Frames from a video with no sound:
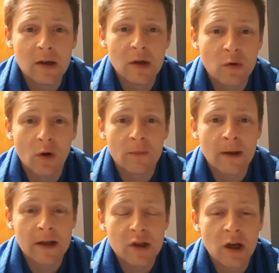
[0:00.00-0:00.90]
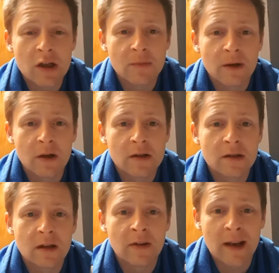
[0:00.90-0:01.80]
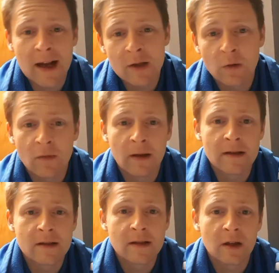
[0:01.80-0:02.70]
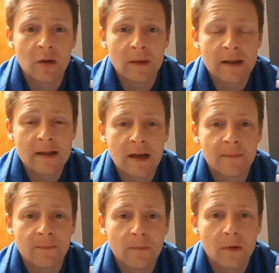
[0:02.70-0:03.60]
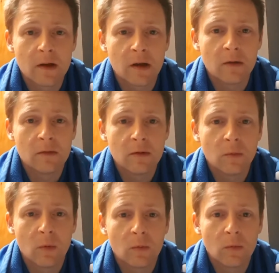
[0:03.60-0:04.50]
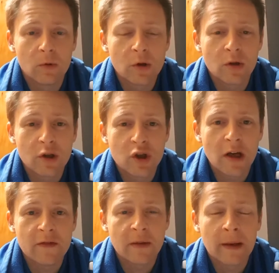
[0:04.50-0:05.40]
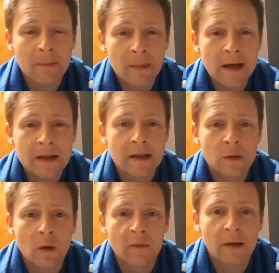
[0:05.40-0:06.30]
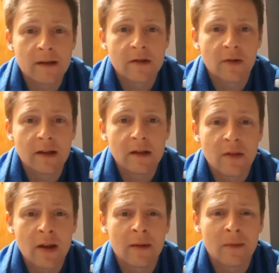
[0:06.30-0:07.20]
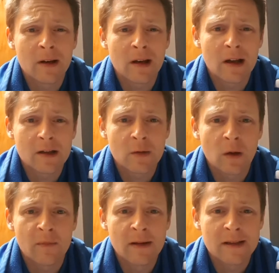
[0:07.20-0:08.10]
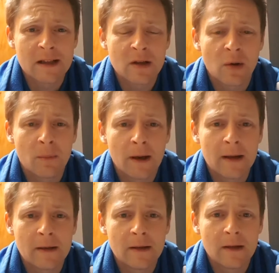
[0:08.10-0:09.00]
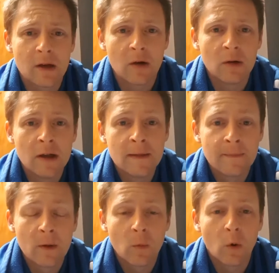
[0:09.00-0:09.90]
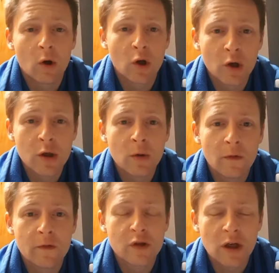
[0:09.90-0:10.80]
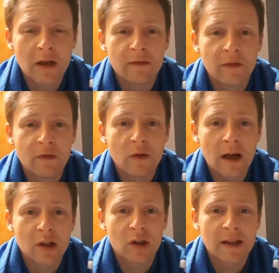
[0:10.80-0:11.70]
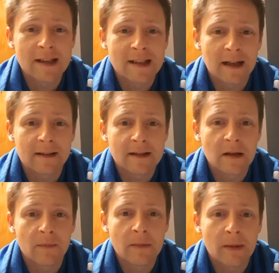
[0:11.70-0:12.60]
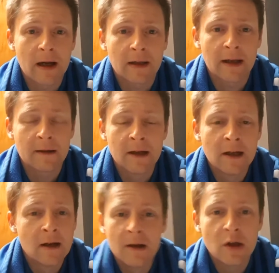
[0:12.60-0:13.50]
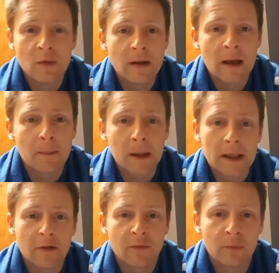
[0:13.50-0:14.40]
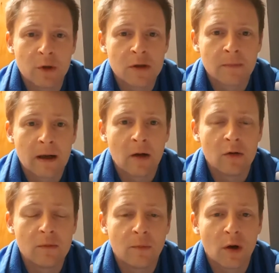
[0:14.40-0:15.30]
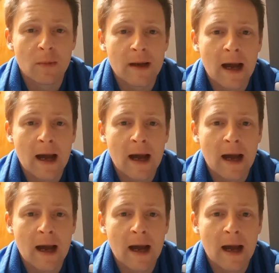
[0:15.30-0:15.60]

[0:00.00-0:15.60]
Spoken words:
you've got to make a change, because in the next 12 months are going to be the same. You could achieve something amazing in 12 months, all right? Think of the last 12 months that's gone by, what could you have achieved if you'd actually stuck to something back then? You'd be a completely different person by now. You'd probably be